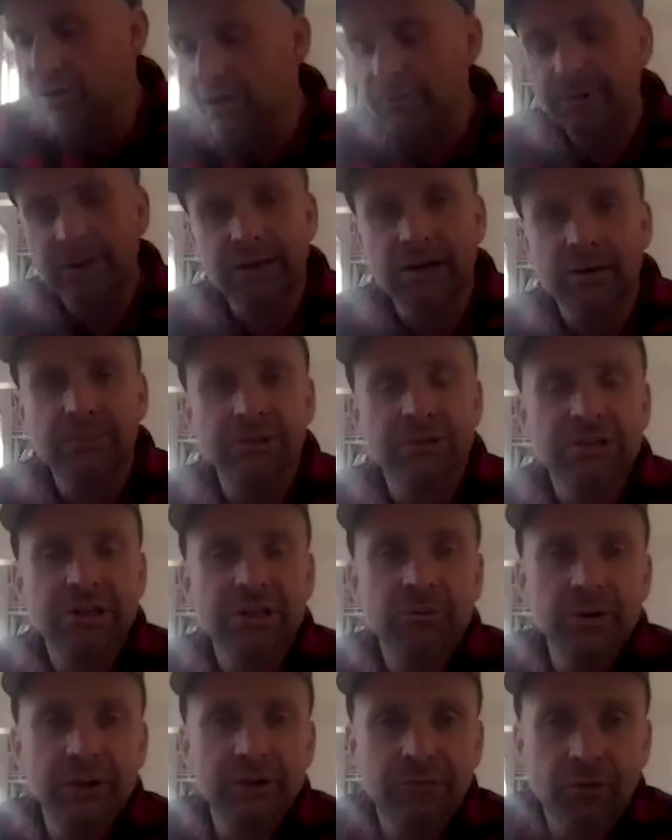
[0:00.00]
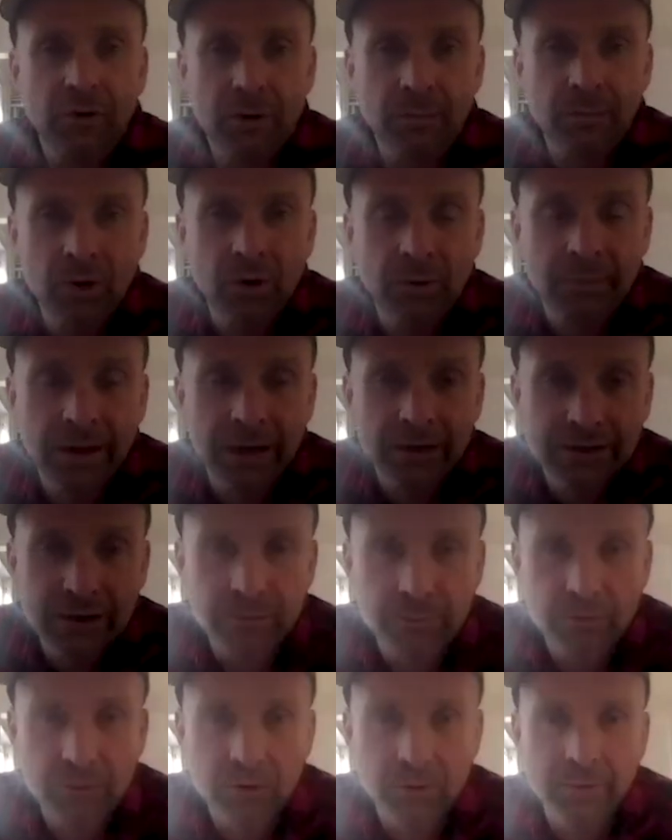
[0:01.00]
I become a seaweed farmer. I'm out there
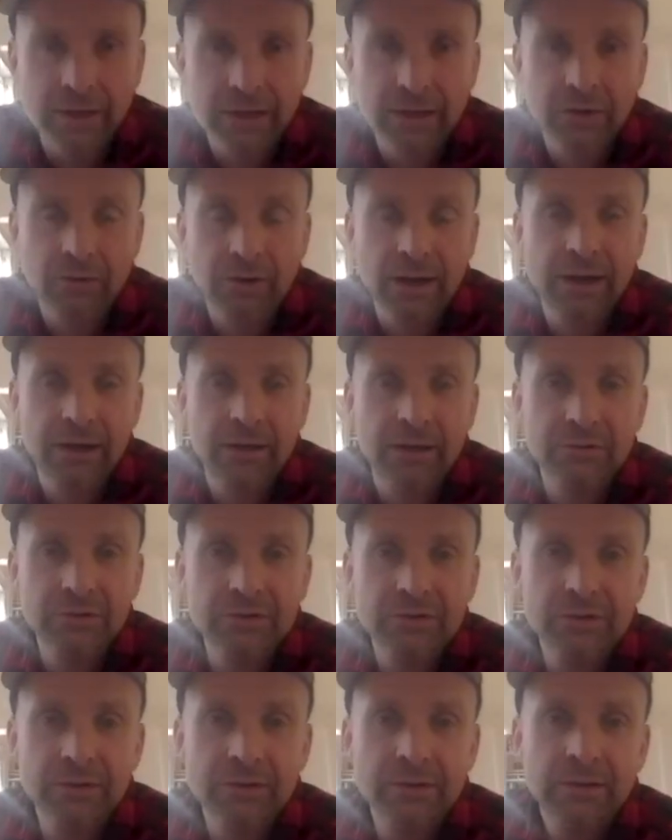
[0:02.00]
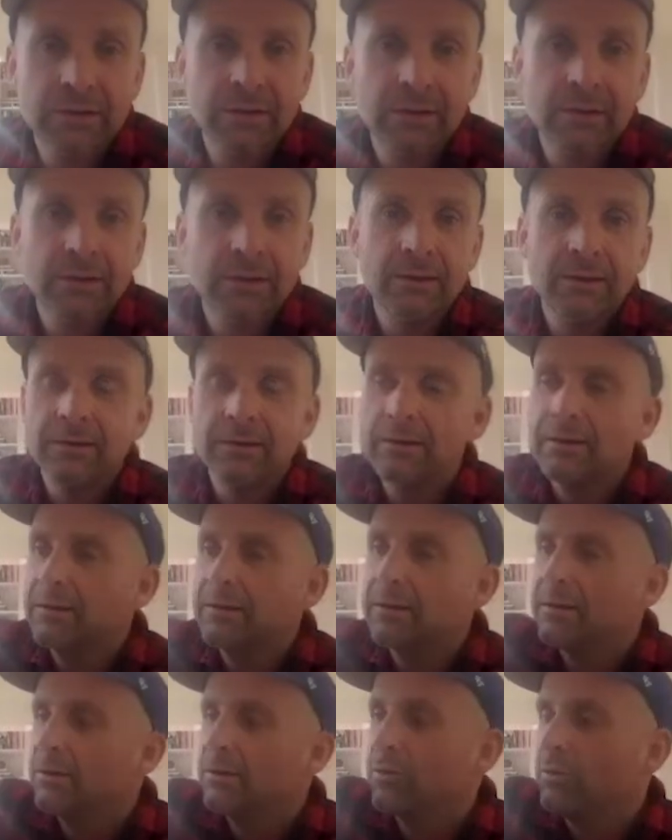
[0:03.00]
permitting grounds.
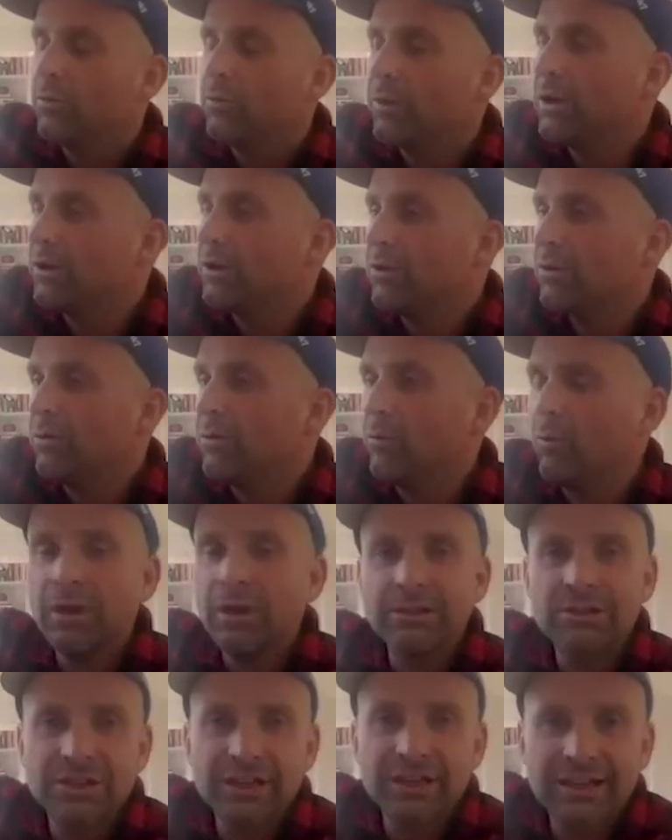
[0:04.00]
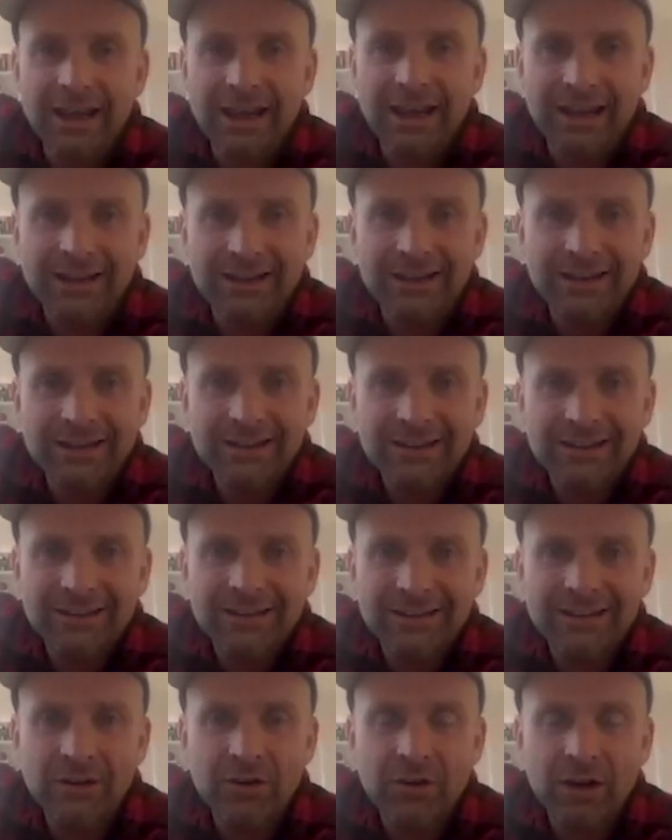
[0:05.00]
Well, once again,
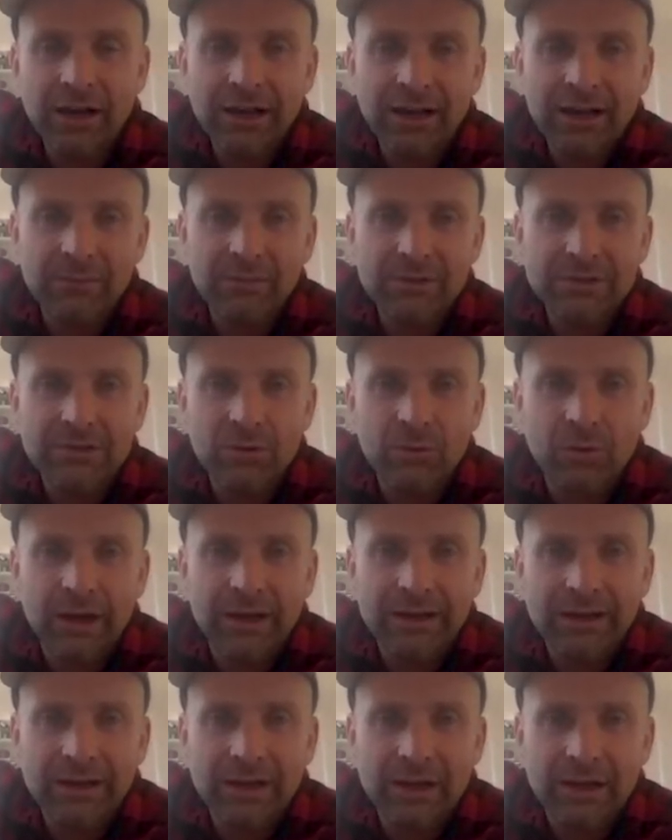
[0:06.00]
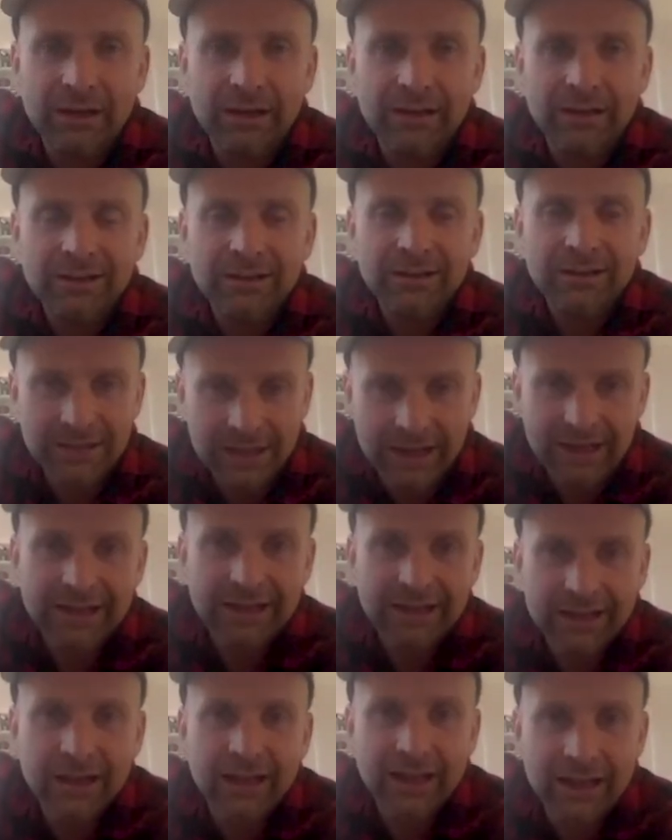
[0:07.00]
here I am as a white guy
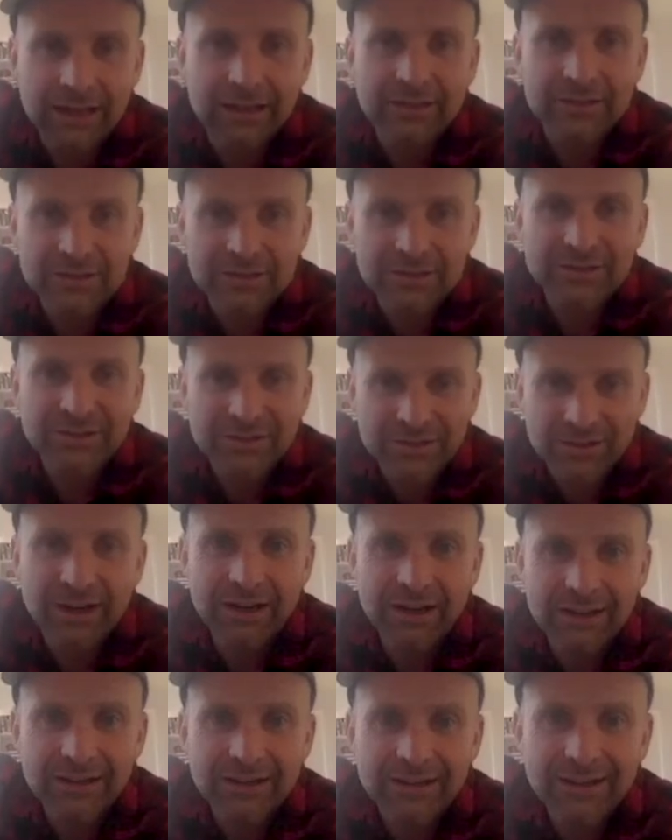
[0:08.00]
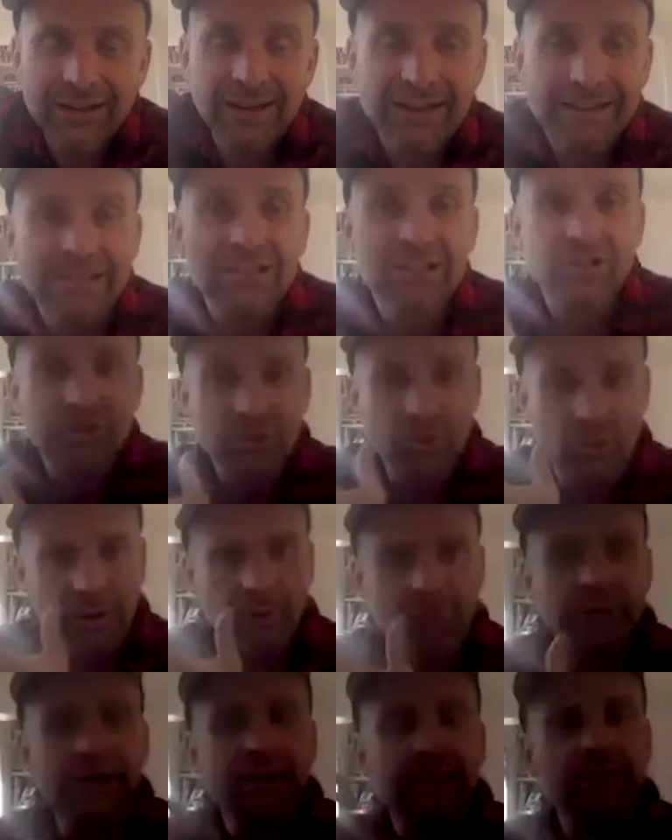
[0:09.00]
taking lands, right? Like, this is the way
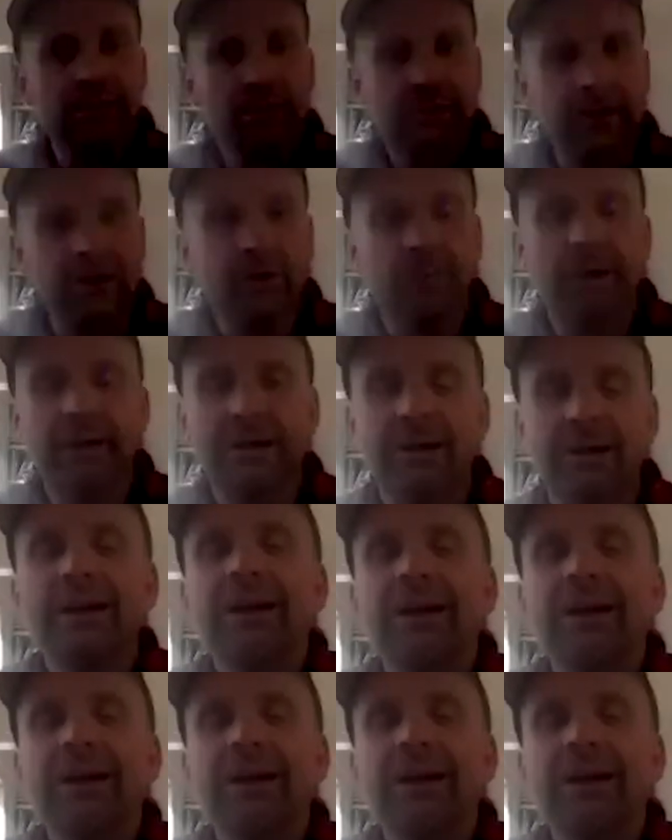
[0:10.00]
we need to think about it.